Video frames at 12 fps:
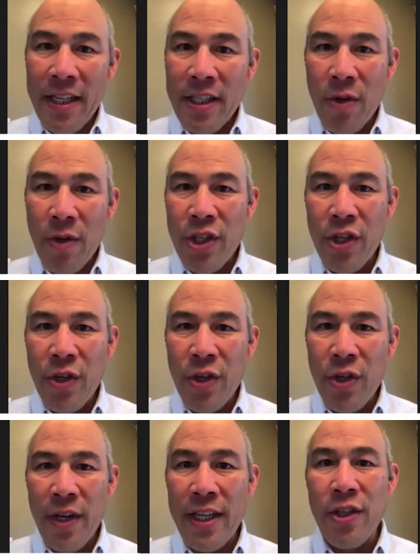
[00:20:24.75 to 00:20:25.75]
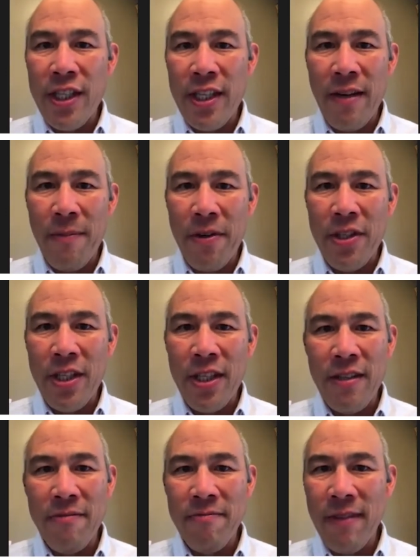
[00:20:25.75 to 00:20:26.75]
it's always showing interest in their
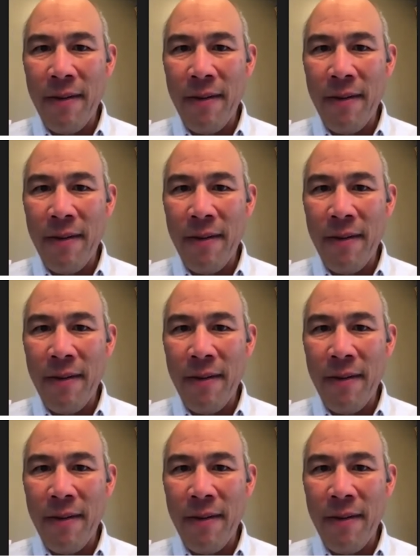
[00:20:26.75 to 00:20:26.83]
person.